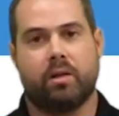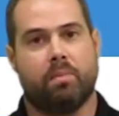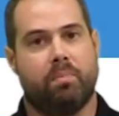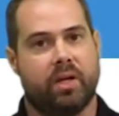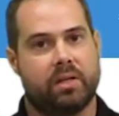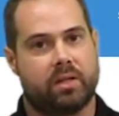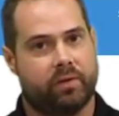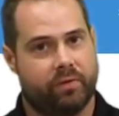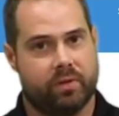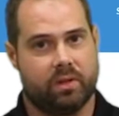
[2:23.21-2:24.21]
The biggest
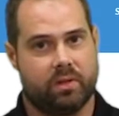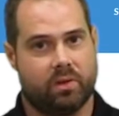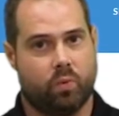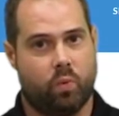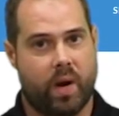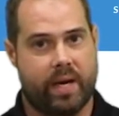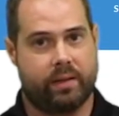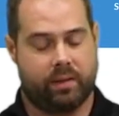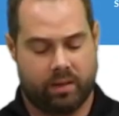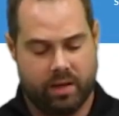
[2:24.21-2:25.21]
difference is the
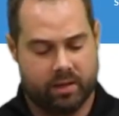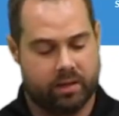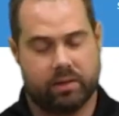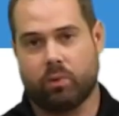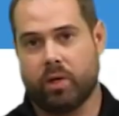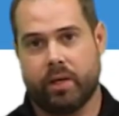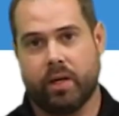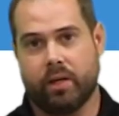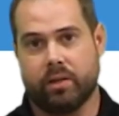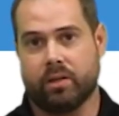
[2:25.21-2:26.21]
weight. This one
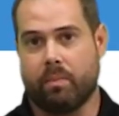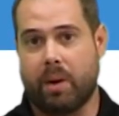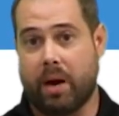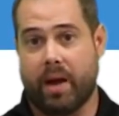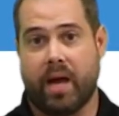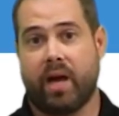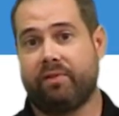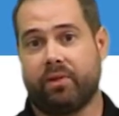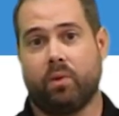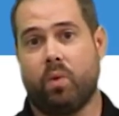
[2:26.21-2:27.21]
is about
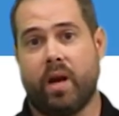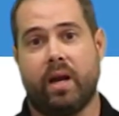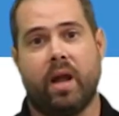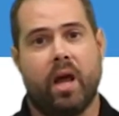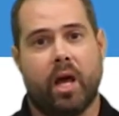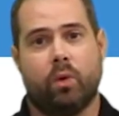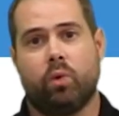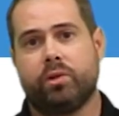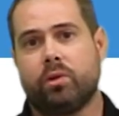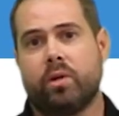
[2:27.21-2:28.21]
half of the weight, and
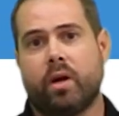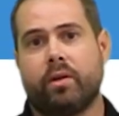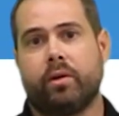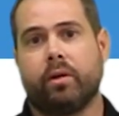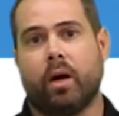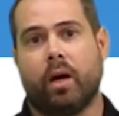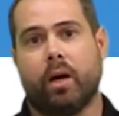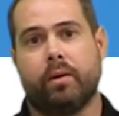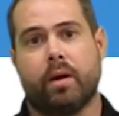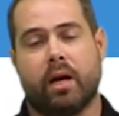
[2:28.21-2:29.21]
we'll do another
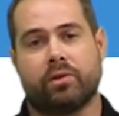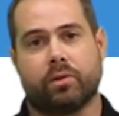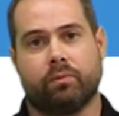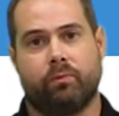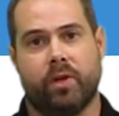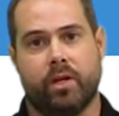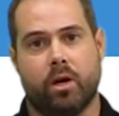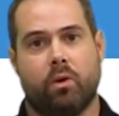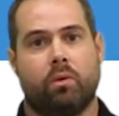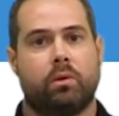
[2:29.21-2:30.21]
nozzle
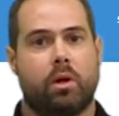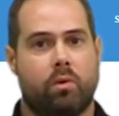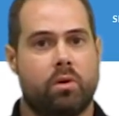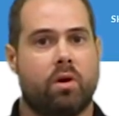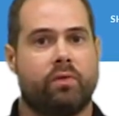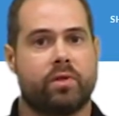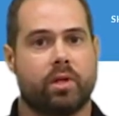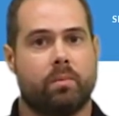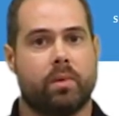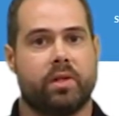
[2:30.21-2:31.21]
video going over
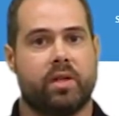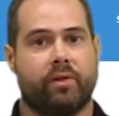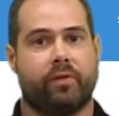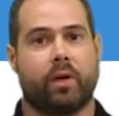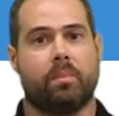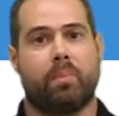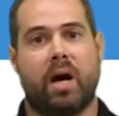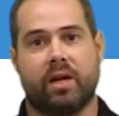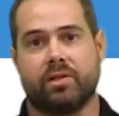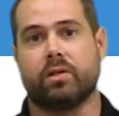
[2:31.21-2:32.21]
some of the different
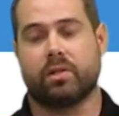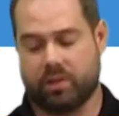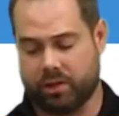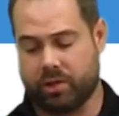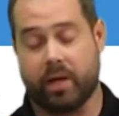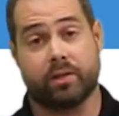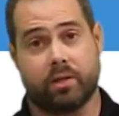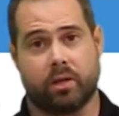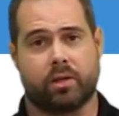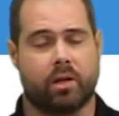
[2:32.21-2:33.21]
composites, such as
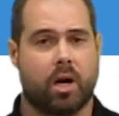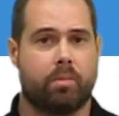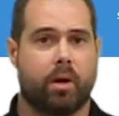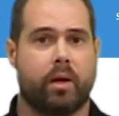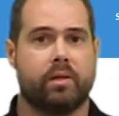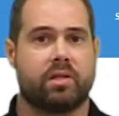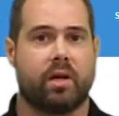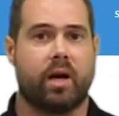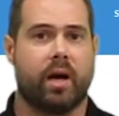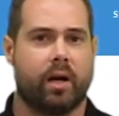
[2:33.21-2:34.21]
tungsten carbide and
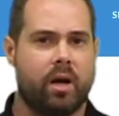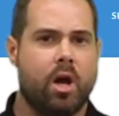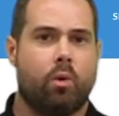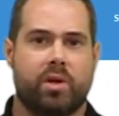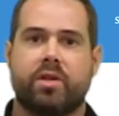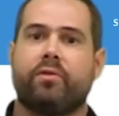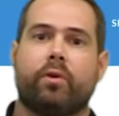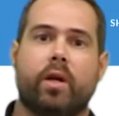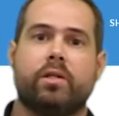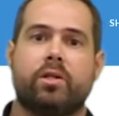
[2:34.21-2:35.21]
Scion, what
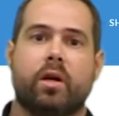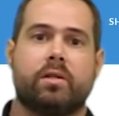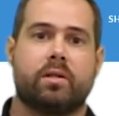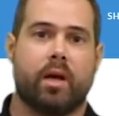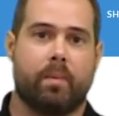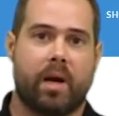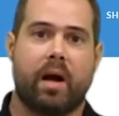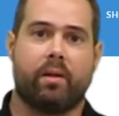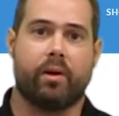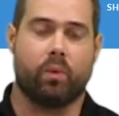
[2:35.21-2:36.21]
differentiates them and
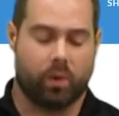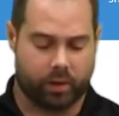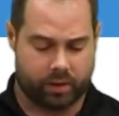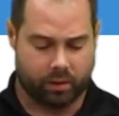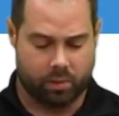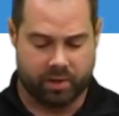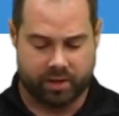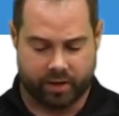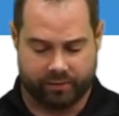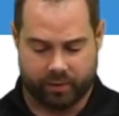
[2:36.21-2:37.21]
how they work a little
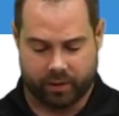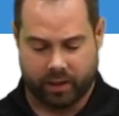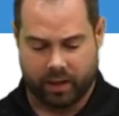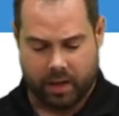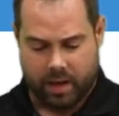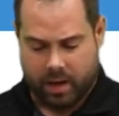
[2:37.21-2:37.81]
bit differently.